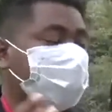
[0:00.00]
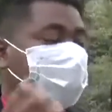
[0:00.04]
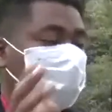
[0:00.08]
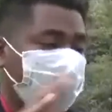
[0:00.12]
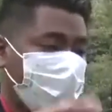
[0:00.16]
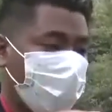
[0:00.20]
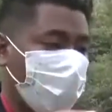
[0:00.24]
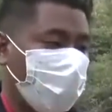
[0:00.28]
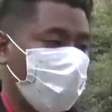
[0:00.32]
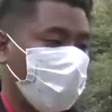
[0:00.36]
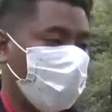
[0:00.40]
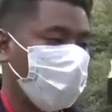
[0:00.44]

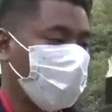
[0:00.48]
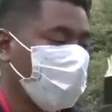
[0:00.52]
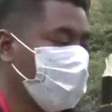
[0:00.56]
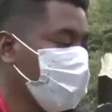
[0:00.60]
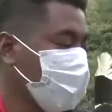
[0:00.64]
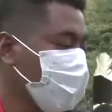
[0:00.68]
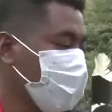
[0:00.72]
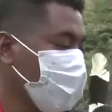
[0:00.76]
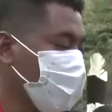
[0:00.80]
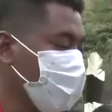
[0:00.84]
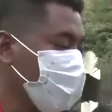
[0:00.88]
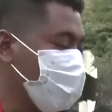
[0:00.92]
before,
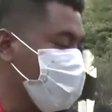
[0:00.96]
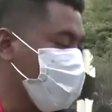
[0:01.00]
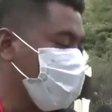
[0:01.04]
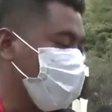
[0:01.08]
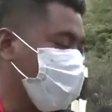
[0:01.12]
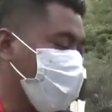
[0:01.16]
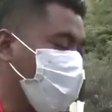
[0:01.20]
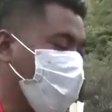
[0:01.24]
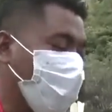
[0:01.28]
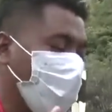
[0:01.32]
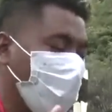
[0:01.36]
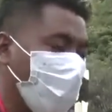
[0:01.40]

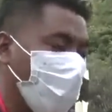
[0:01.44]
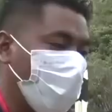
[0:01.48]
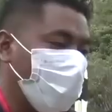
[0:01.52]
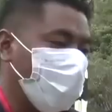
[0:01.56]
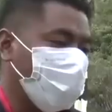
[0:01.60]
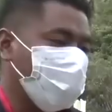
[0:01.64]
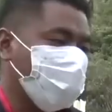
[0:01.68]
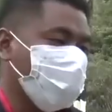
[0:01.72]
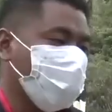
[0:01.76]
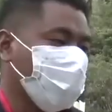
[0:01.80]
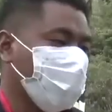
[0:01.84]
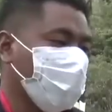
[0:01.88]
so the
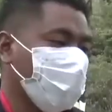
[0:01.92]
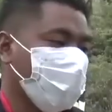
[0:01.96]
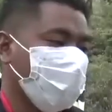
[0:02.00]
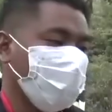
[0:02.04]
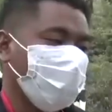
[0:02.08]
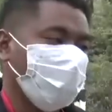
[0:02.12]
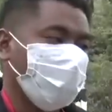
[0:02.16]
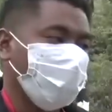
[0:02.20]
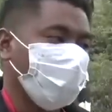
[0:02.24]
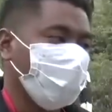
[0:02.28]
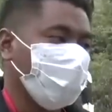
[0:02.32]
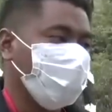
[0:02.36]
horse
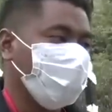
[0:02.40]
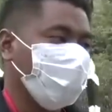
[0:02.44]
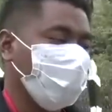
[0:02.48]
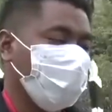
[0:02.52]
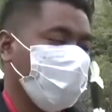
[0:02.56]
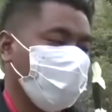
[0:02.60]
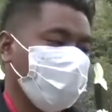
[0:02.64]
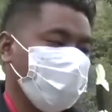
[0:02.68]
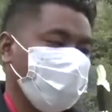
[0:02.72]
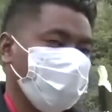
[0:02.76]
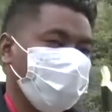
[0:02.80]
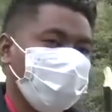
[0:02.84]

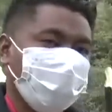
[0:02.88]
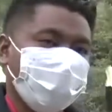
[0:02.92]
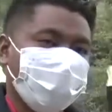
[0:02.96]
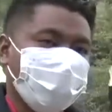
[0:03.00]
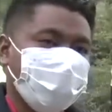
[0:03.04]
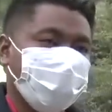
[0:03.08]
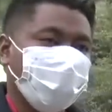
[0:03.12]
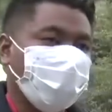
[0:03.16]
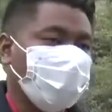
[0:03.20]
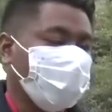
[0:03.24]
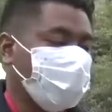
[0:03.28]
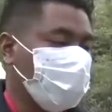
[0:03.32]
will
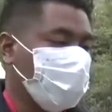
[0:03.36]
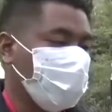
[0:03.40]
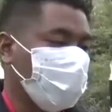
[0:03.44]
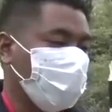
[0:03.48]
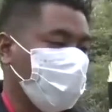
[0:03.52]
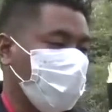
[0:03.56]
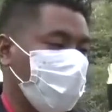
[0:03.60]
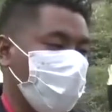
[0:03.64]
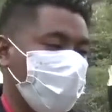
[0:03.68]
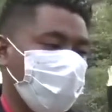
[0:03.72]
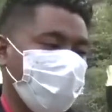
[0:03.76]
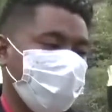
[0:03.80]

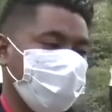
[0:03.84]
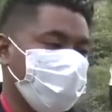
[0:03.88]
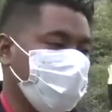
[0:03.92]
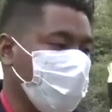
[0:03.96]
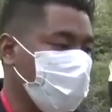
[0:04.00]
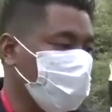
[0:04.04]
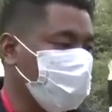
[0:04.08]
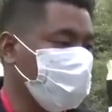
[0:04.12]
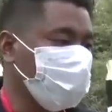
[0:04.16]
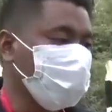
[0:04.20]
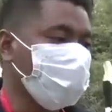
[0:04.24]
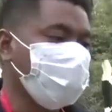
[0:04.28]
slaughter like a
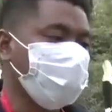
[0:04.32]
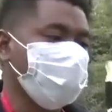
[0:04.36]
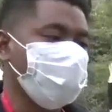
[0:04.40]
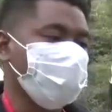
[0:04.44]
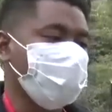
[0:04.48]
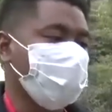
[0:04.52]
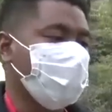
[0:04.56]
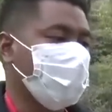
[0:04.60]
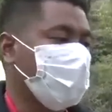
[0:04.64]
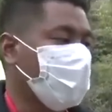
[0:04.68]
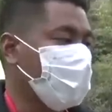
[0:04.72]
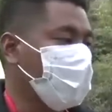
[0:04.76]

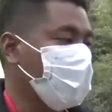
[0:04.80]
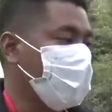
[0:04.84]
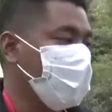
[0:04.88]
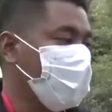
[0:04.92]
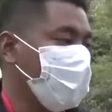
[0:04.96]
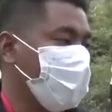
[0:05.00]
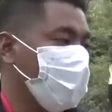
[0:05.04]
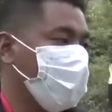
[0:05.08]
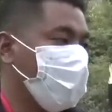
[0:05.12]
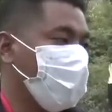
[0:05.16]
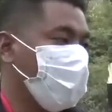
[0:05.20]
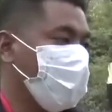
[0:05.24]
mithuns
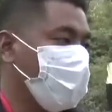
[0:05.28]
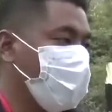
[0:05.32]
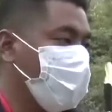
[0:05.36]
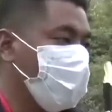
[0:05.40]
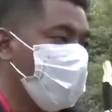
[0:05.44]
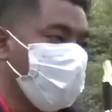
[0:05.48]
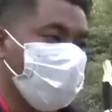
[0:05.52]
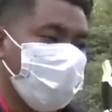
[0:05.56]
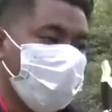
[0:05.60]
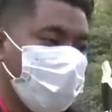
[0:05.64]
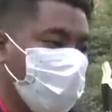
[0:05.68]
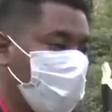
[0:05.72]

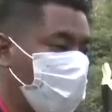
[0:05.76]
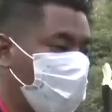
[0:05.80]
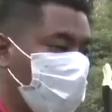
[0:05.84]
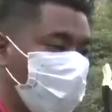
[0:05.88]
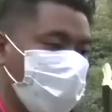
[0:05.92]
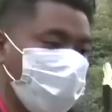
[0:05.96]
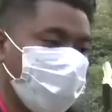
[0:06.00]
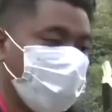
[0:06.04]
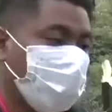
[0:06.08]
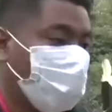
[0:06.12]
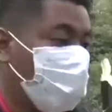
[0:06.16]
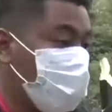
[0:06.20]

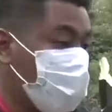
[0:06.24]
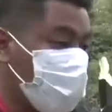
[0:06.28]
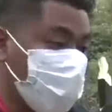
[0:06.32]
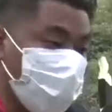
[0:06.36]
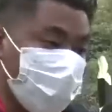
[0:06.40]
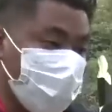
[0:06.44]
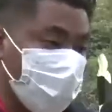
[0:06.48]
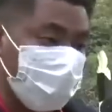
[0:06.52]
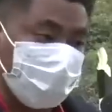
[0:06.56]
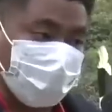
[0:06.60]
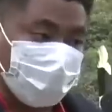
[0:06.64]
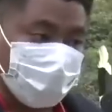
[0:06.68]
or
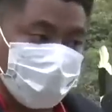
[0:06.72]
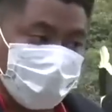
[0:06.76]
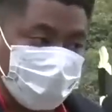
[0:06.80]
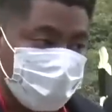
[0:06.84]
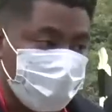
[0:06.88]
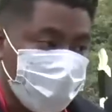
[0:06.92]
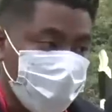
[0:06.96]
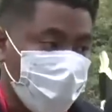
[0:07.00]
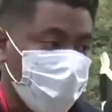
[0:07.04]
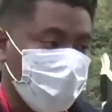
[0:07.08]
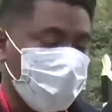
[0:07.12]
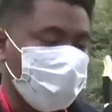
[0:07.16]
domestic
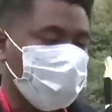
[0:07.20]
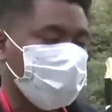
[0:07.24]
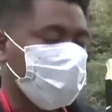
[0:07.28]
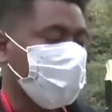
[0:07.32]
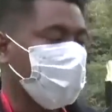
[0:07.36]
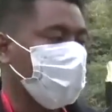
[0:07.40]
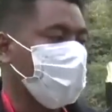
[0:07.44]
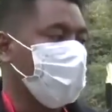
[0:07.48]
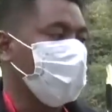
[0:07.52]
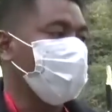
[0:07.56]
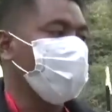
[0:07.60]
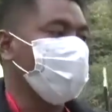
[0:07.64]
beaks
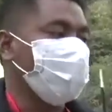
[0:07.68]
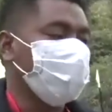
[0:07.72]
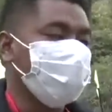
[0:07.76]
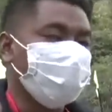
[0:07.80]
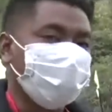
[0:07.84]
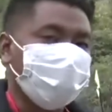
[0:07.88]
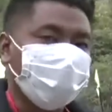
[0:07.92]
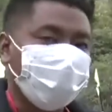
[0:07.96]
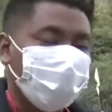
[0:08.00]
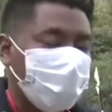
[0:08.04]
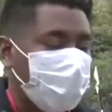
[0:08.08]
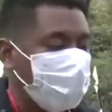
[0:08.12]
and
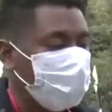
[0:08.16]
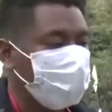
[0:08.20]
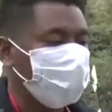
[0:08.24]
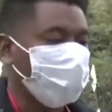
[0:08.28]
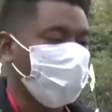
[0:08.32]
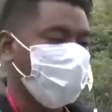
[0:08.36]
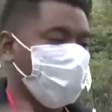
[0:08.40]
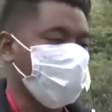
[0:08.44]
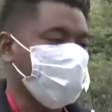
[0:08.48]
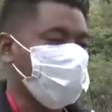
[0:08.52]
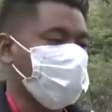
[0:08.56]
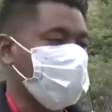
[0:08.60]
invite
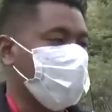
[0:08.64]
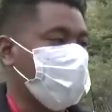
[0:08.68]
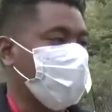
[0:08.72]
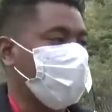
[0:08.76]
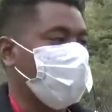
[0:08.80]
those